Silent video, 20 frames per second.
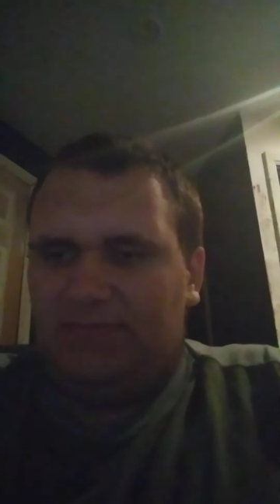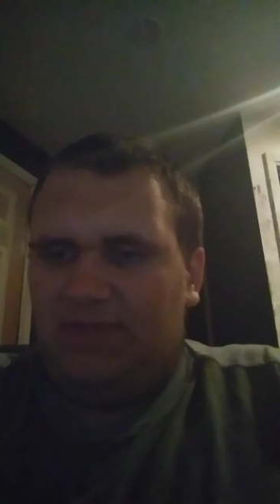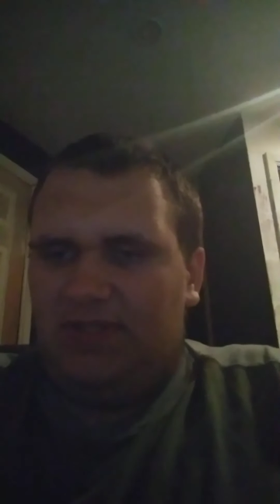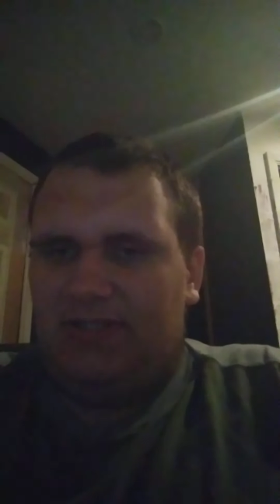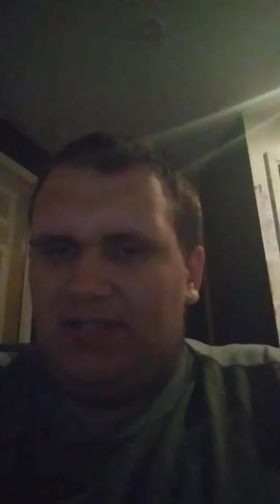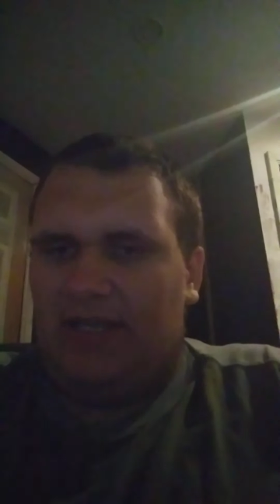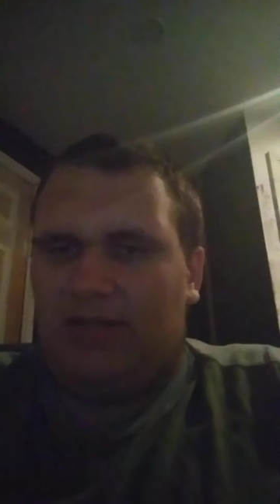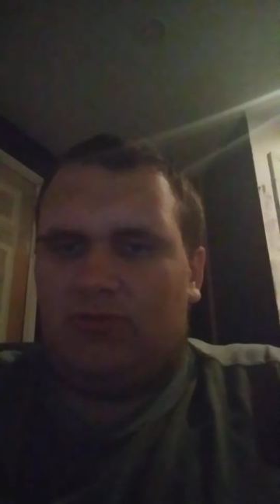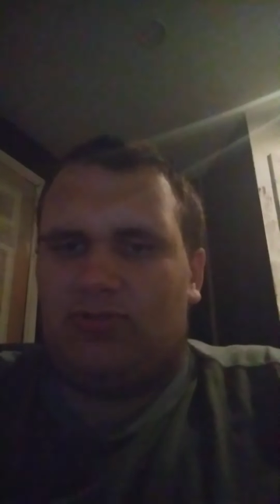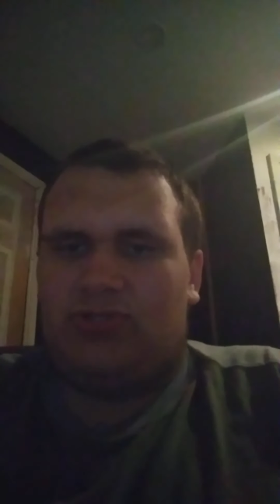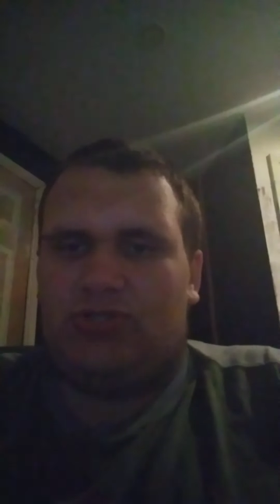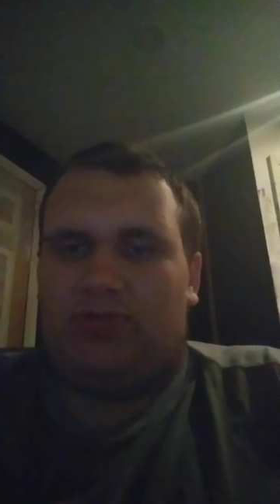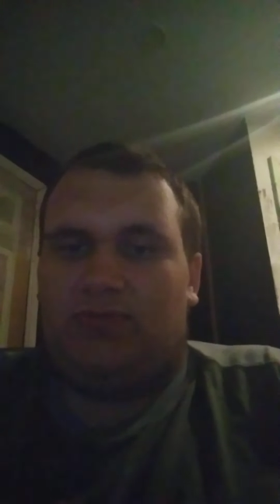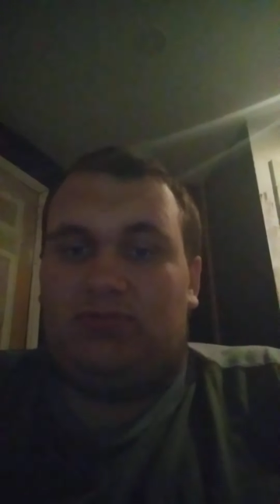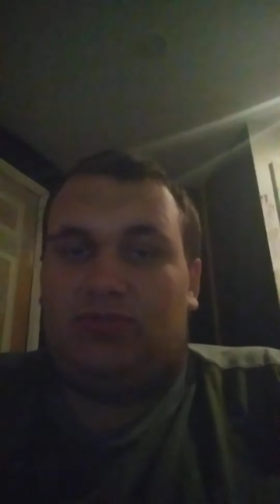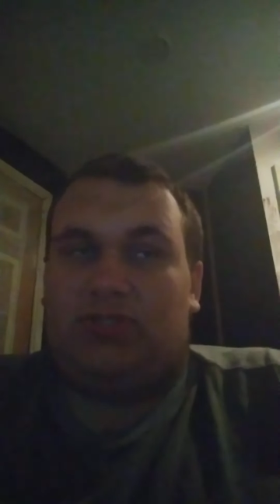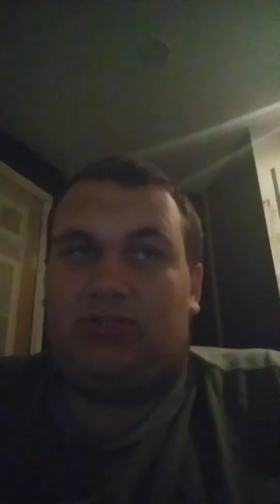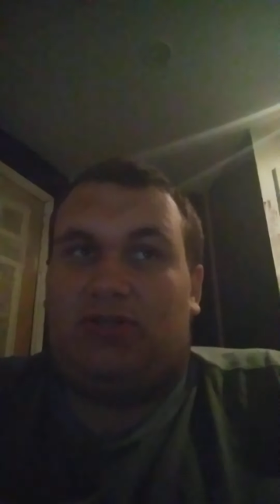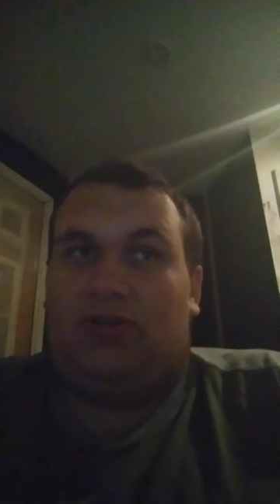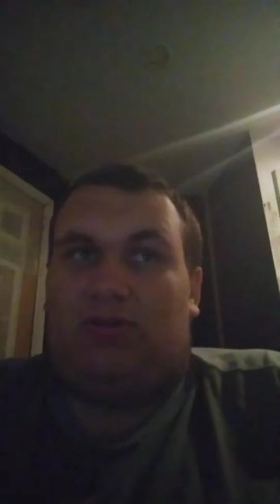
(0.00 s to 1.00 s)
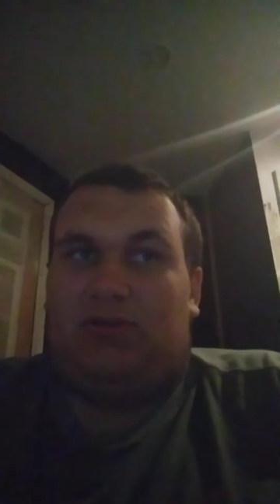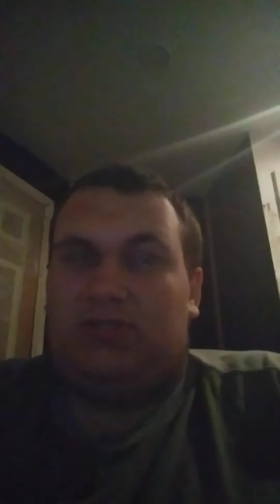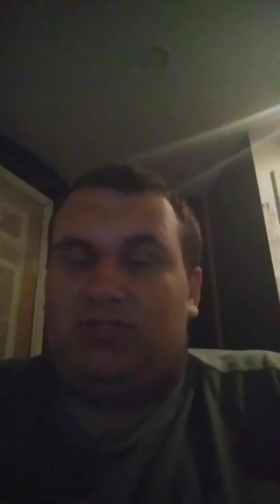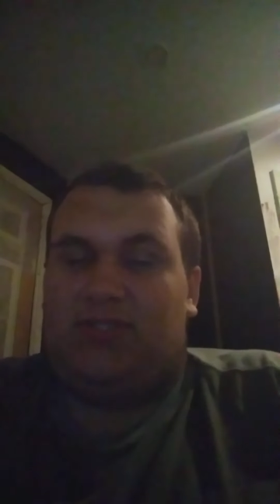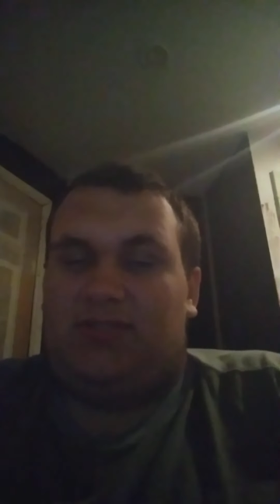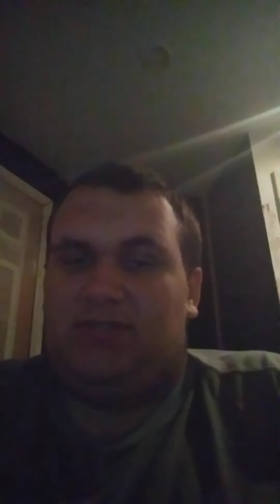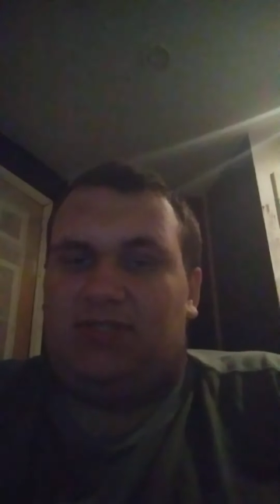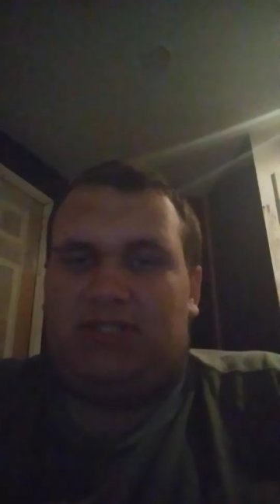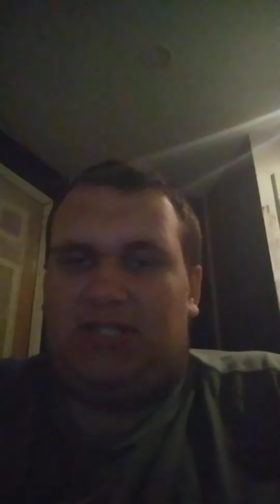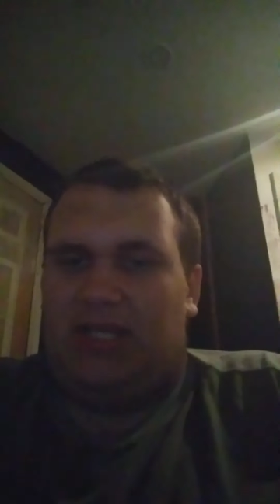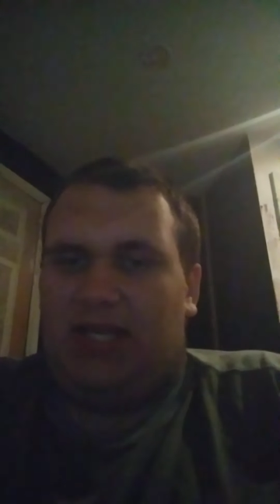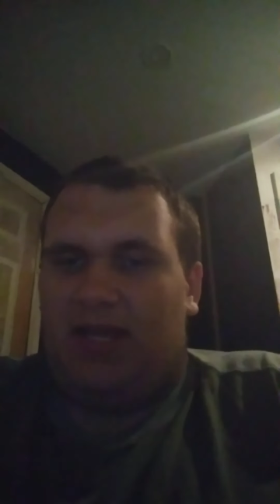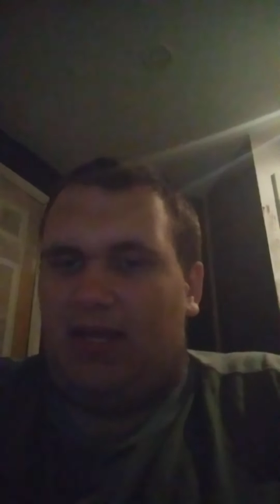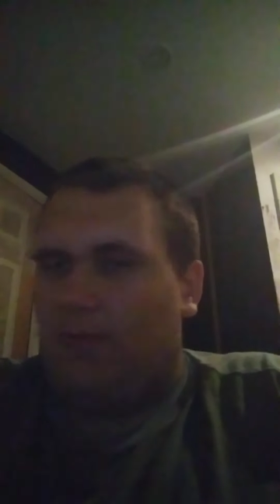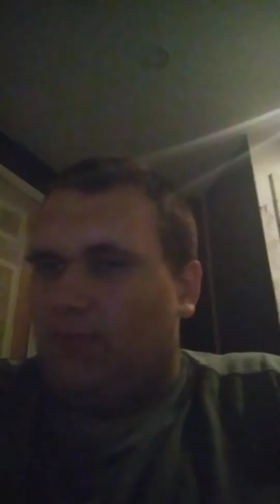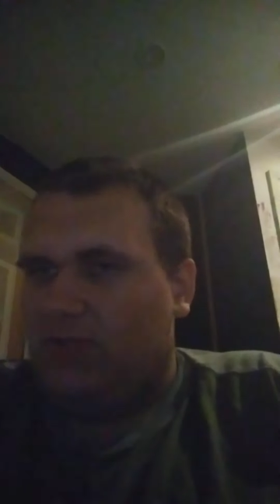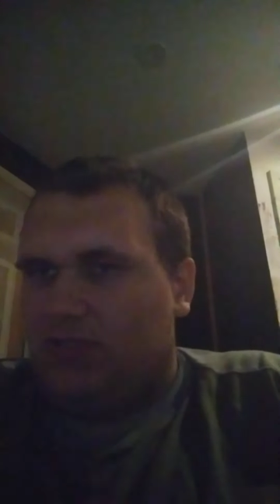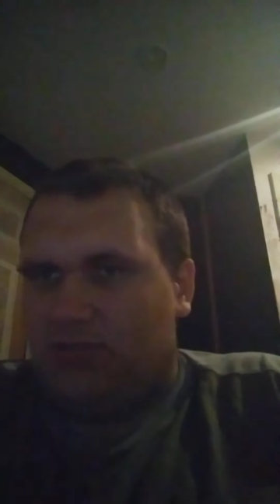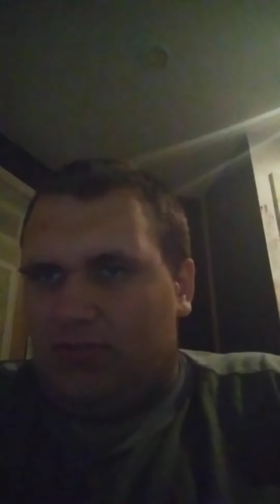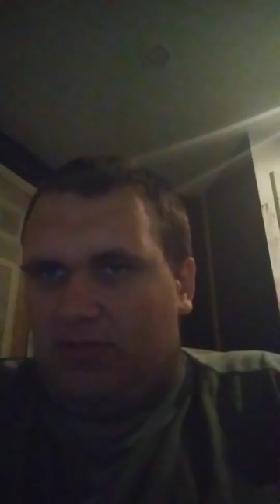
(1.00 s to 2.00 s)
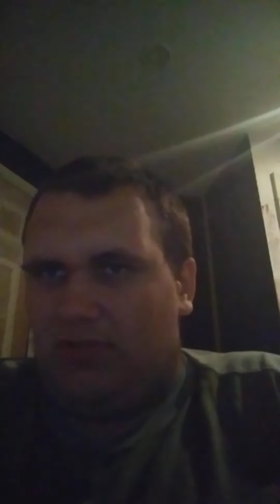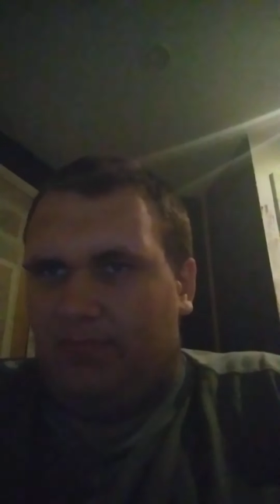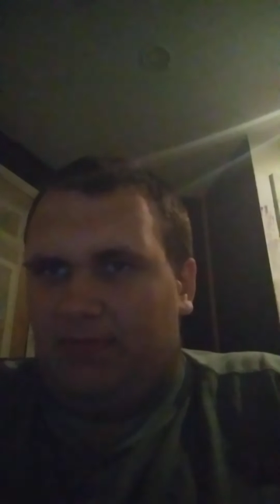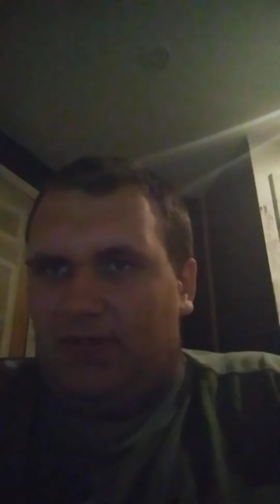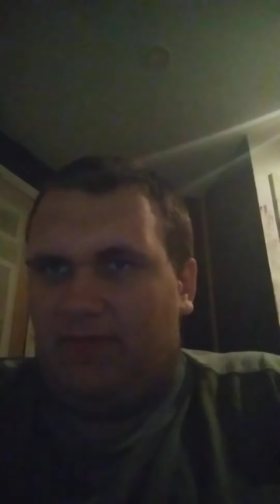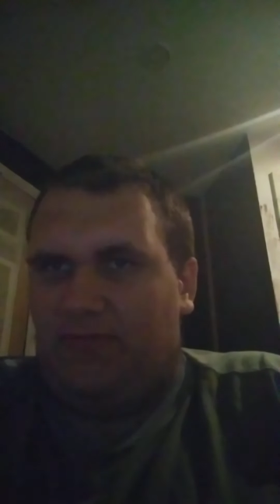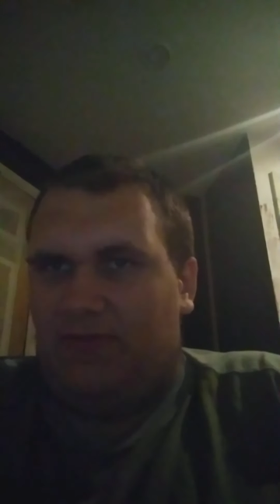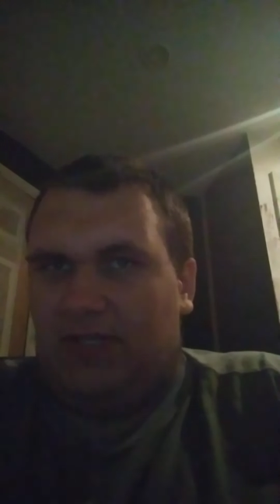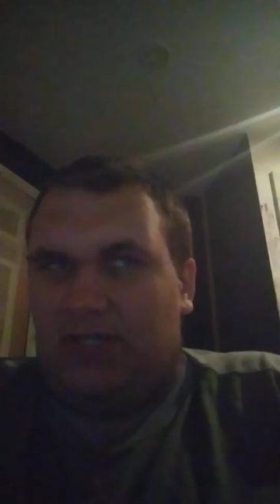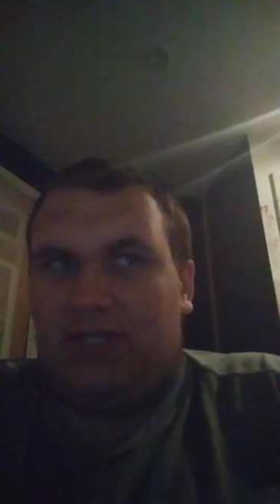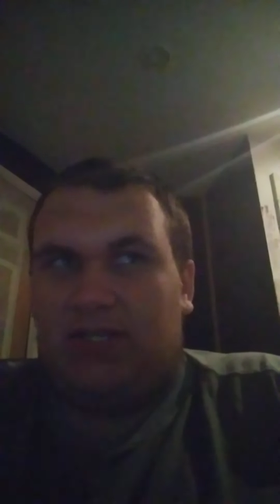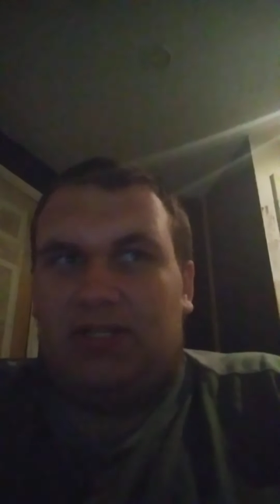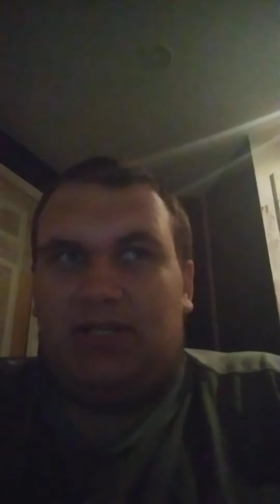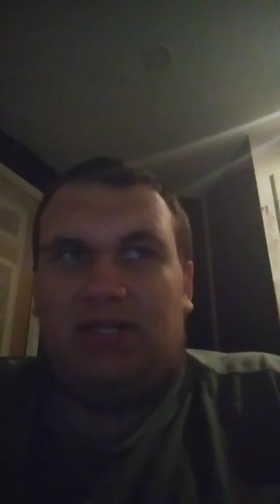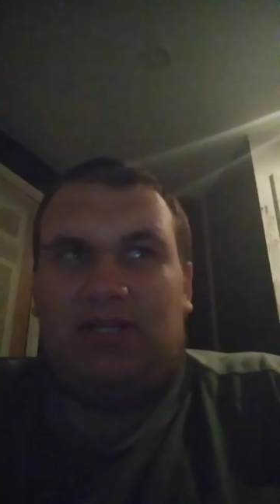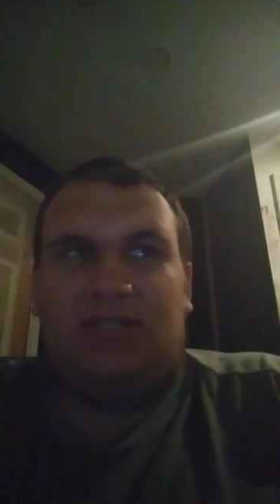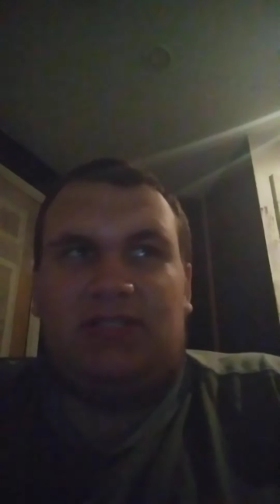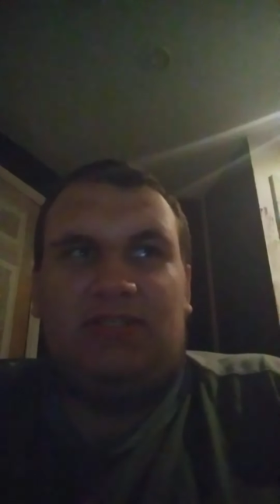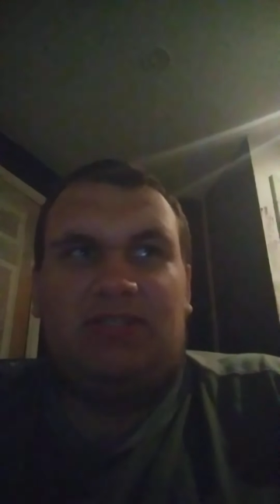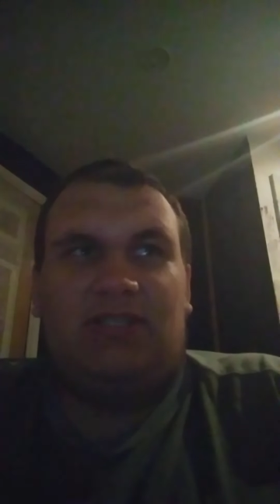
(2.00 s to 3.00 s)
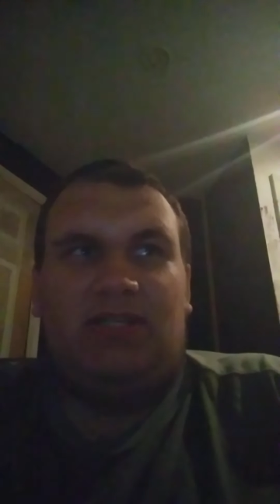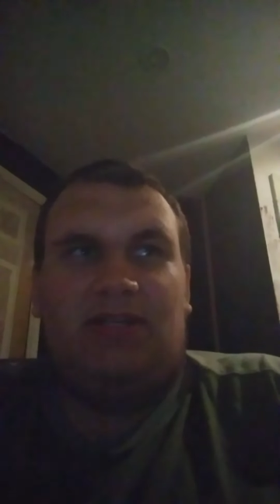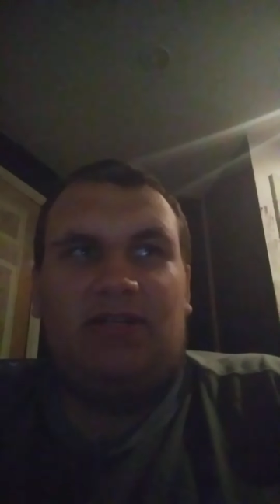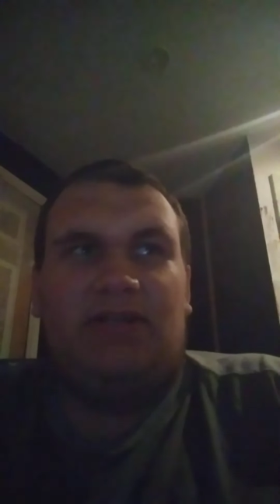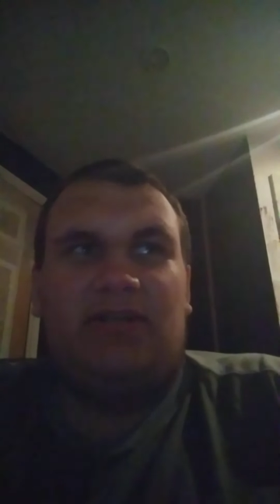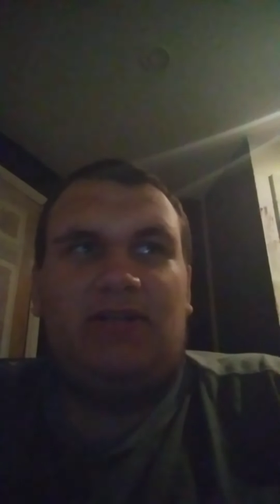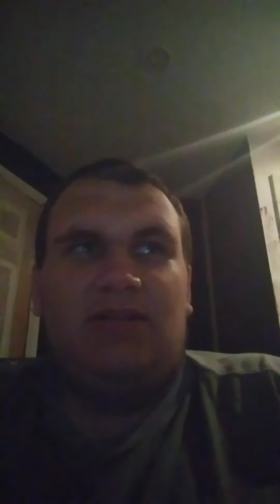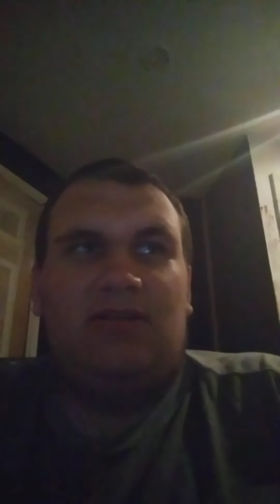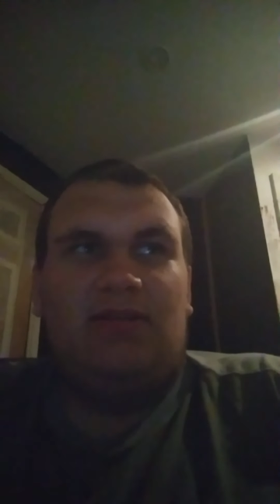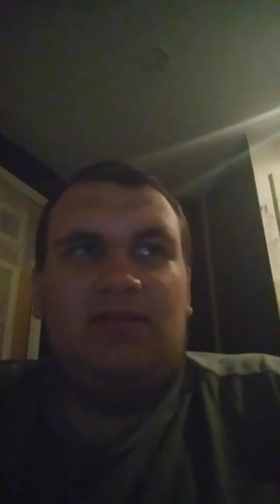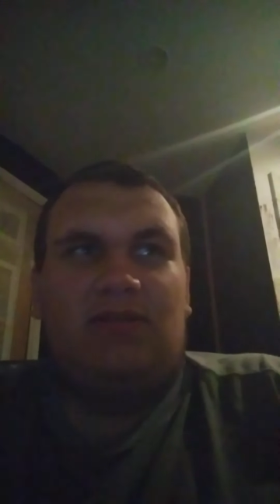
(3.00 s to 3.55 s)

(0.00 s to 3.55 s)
Daniel Jones cost us the game. Let's all be fucking honest here.